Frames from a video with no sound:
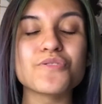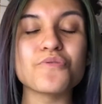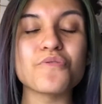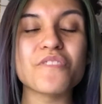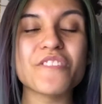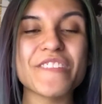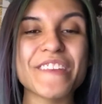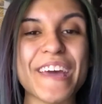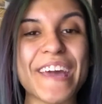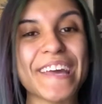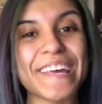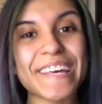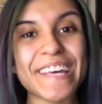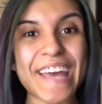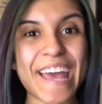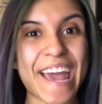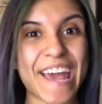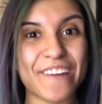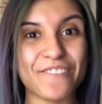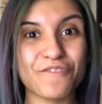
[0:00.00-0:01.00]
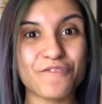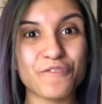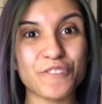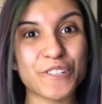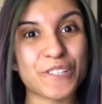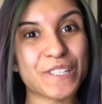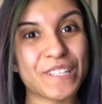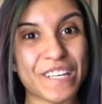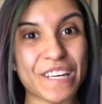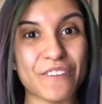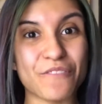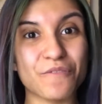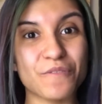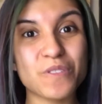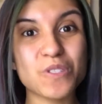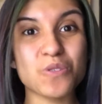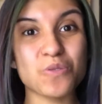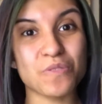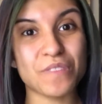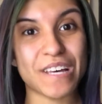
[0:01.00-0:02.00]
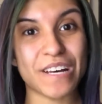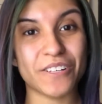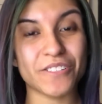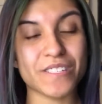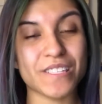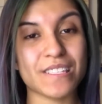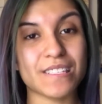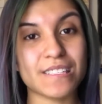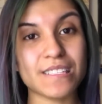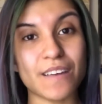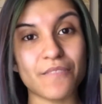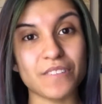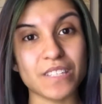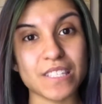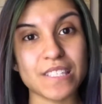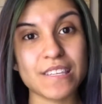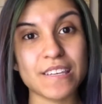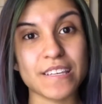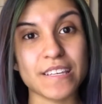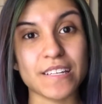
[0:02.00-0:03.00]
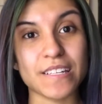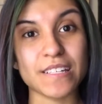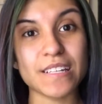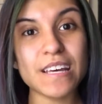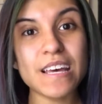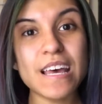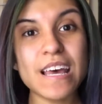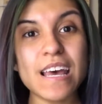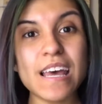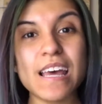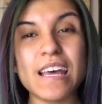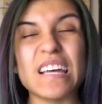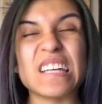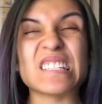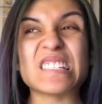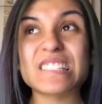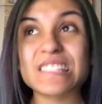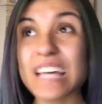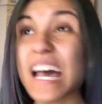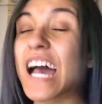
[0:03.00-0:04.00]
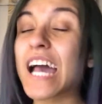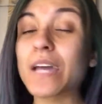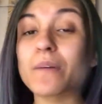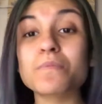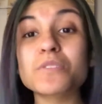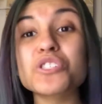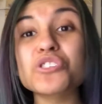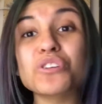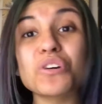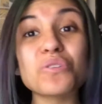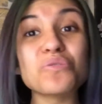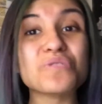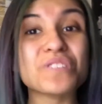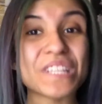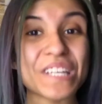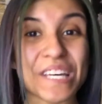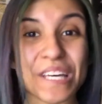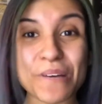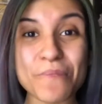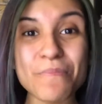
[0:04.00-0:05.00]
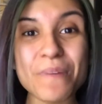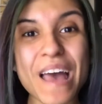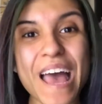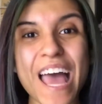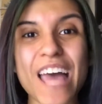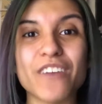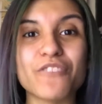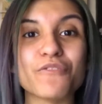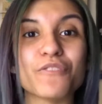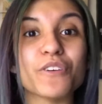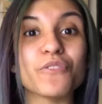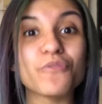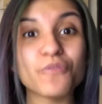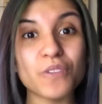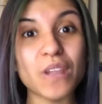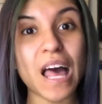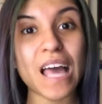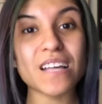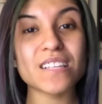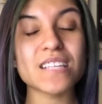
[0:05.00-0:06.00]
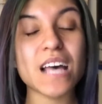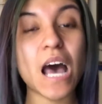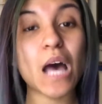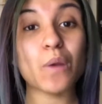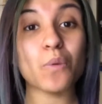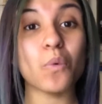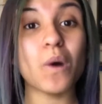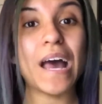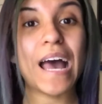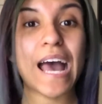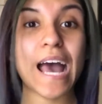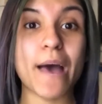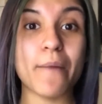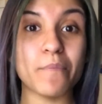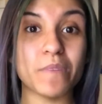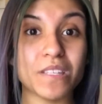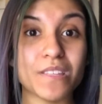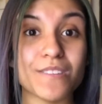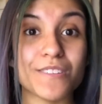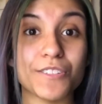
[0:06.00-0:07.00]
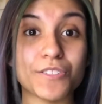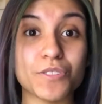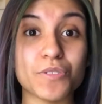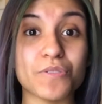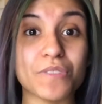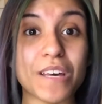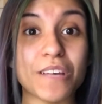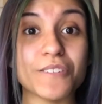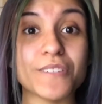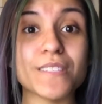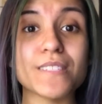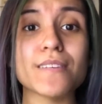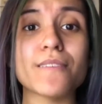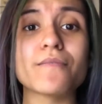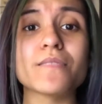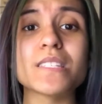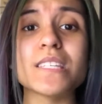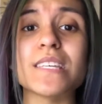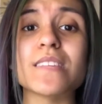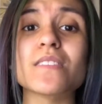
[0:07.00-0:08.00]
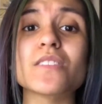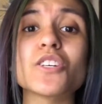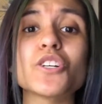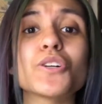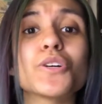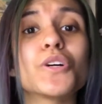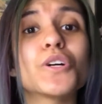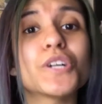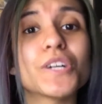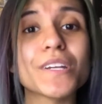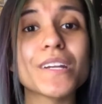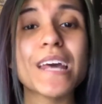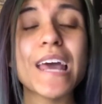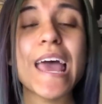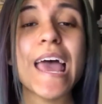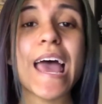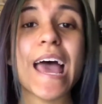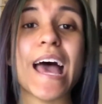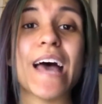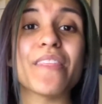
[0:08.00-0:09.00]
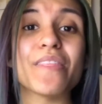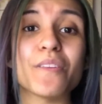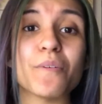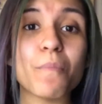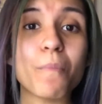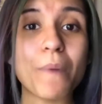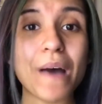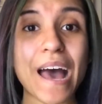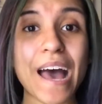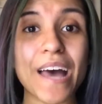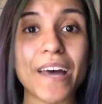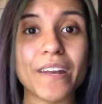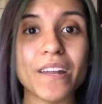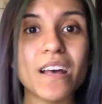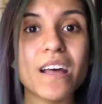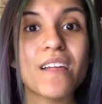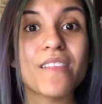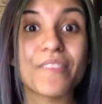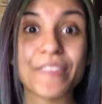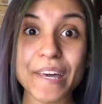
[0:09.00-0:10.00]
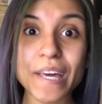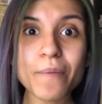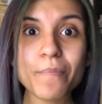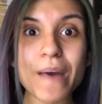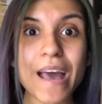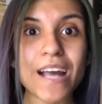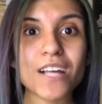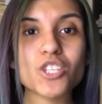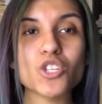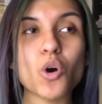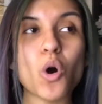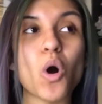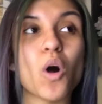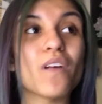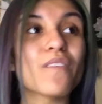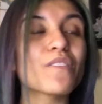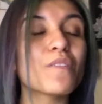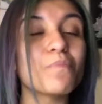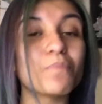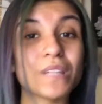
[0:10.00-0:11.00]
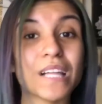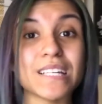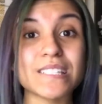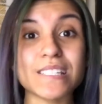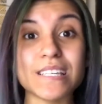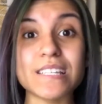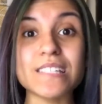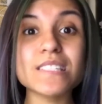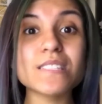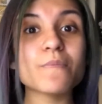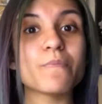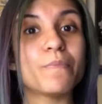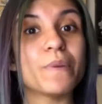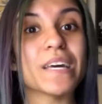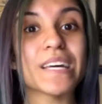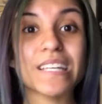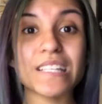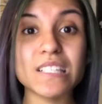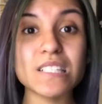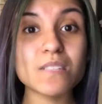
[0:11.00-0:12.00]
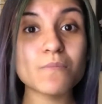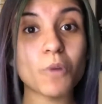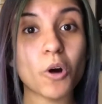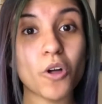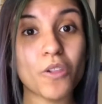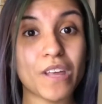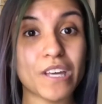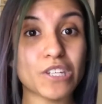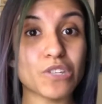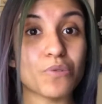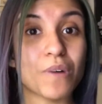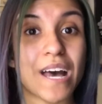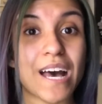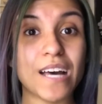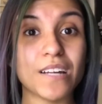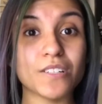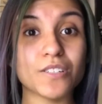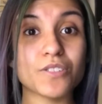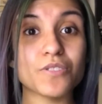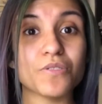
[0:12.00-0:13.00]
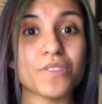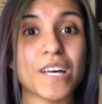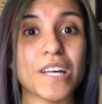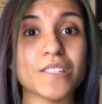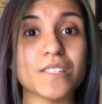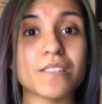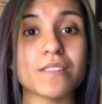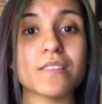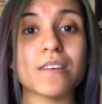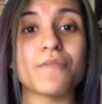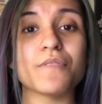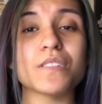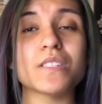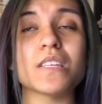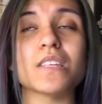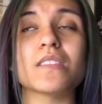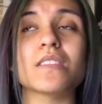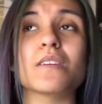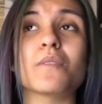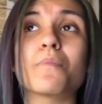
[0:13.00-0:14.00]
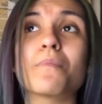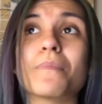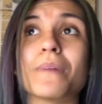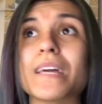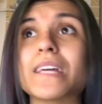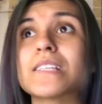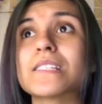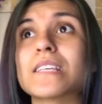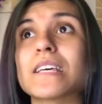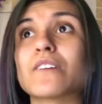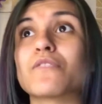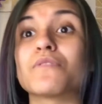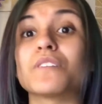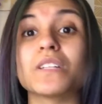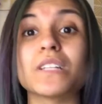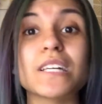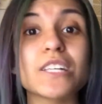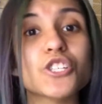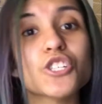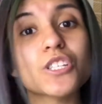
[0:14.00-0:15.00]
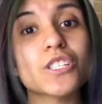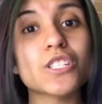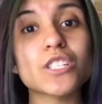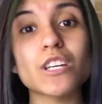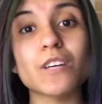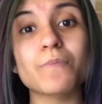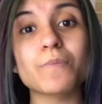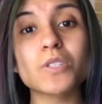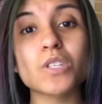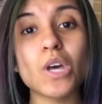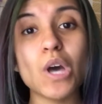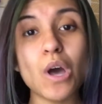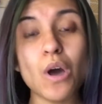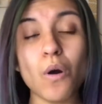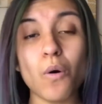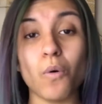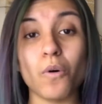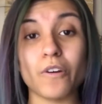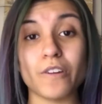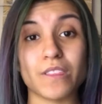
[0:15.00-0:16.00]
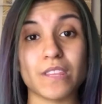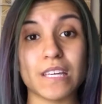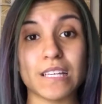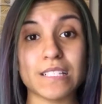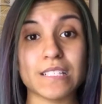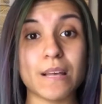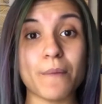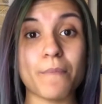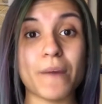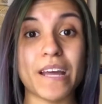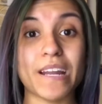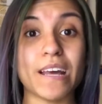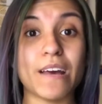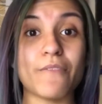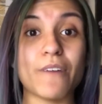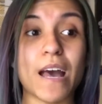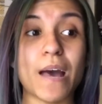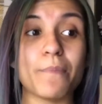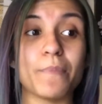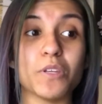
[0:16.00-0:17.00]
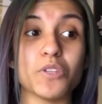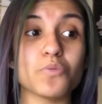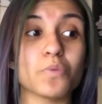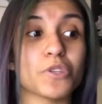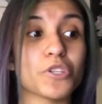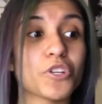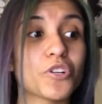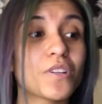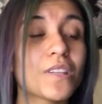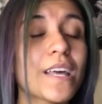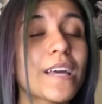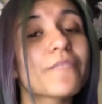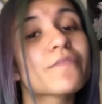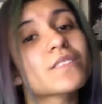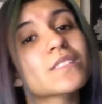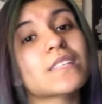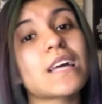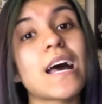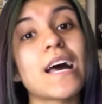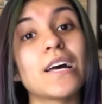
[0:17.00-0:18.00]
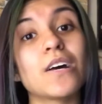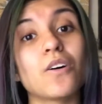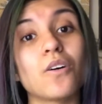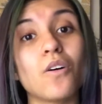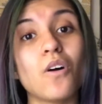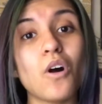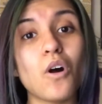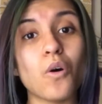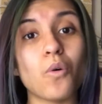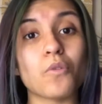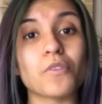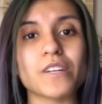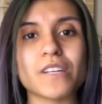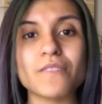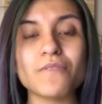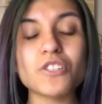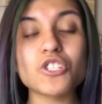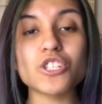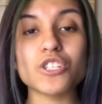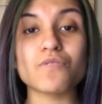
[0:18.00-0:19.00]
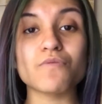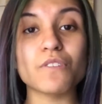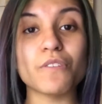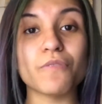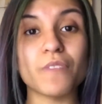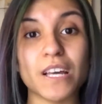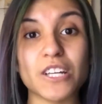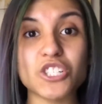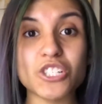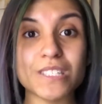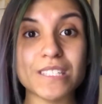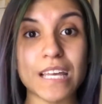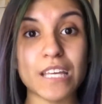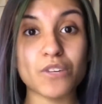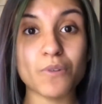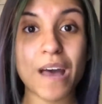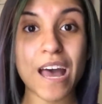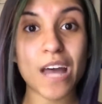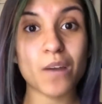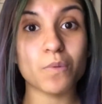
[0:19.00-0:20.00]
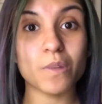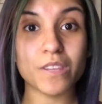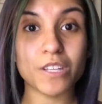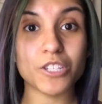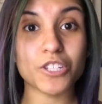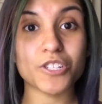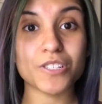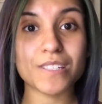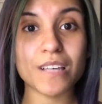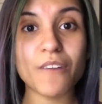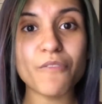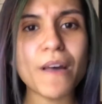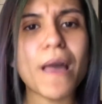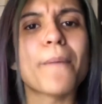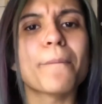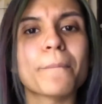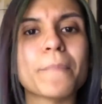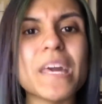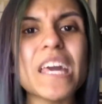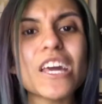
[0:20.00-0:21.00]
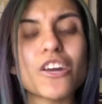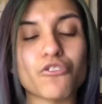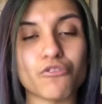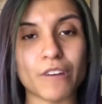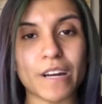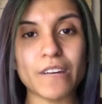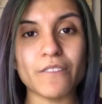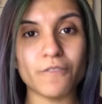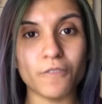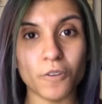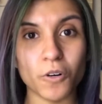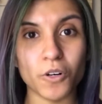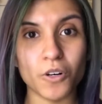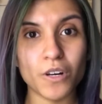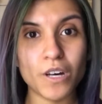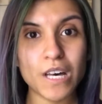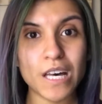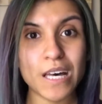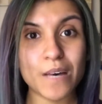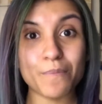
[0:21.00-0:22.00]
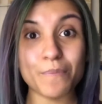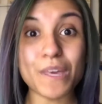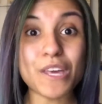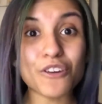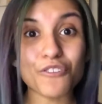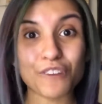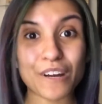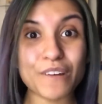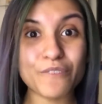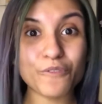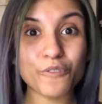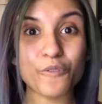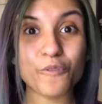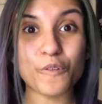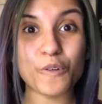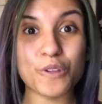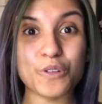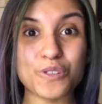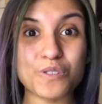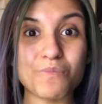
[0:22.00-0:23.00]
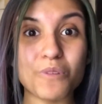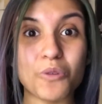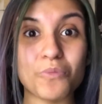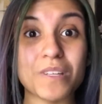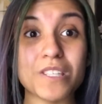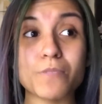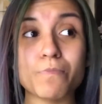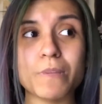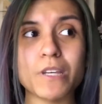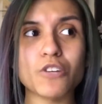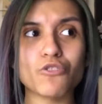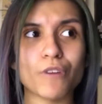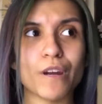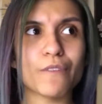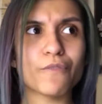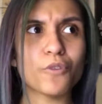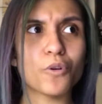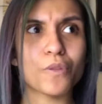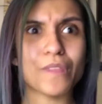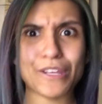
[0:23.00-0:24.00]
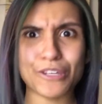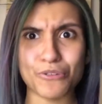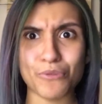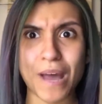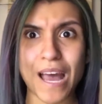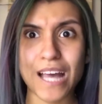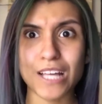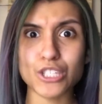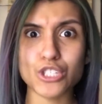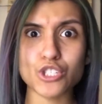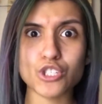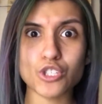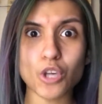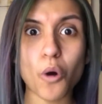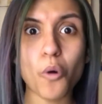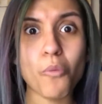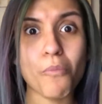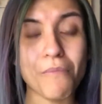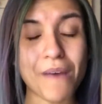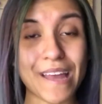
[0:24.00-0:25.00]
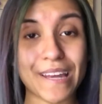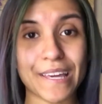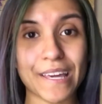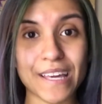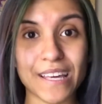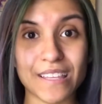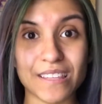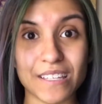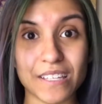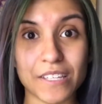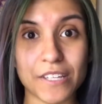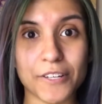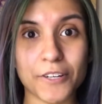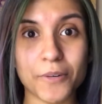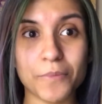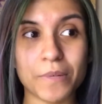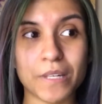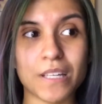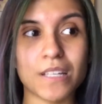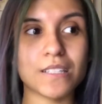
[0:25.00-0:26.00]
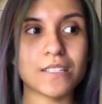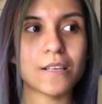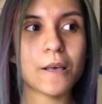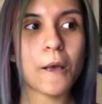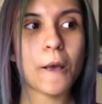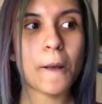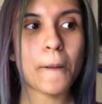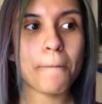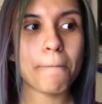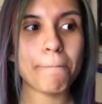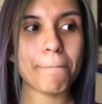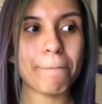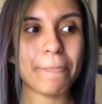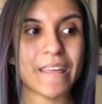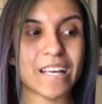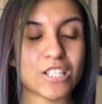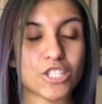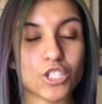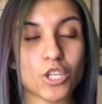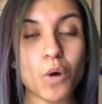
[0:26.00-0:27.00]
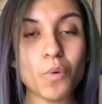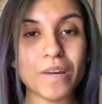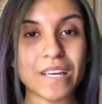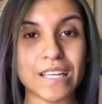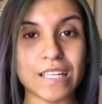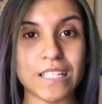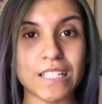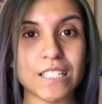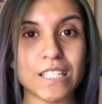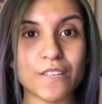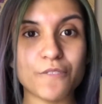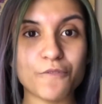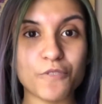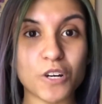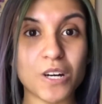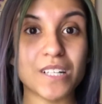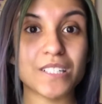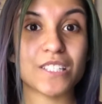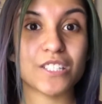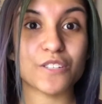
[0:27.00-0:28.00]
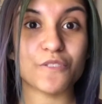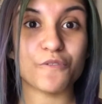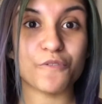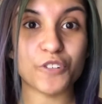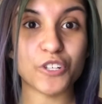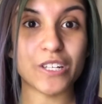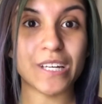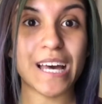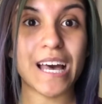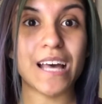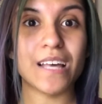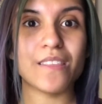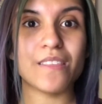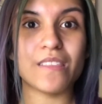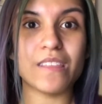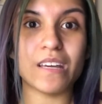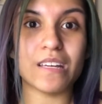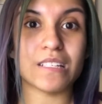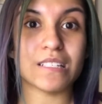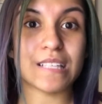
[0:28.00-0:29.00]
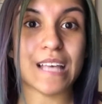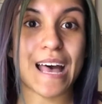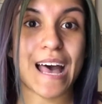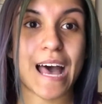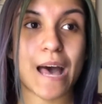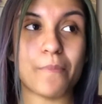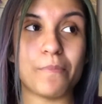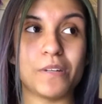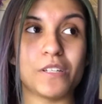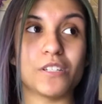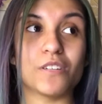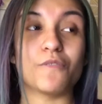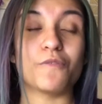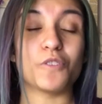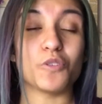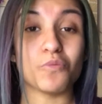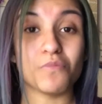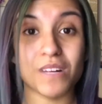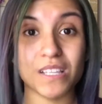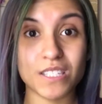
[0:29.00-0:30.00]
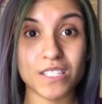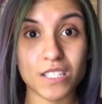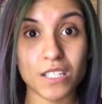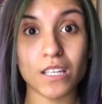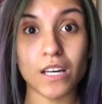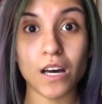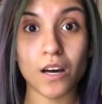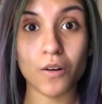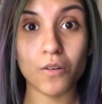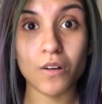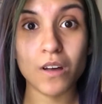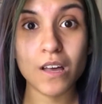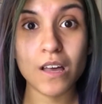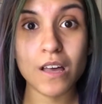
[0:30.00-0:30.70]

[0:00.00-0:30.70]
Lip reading: to thank and forgive 2017. It's time to go deep and reflect on what happened in 2017, the good and the bad. Think back to all of the blessings, big and small, that you had in 2017, the amazing relationships or things that might have happened with your lifestyle, or even just reflections that you had within yourself, and be grateful. Be grateful for those moments. Be grateful that you had so many in the year, because it's so easy for us to forget things that happened a few months ago.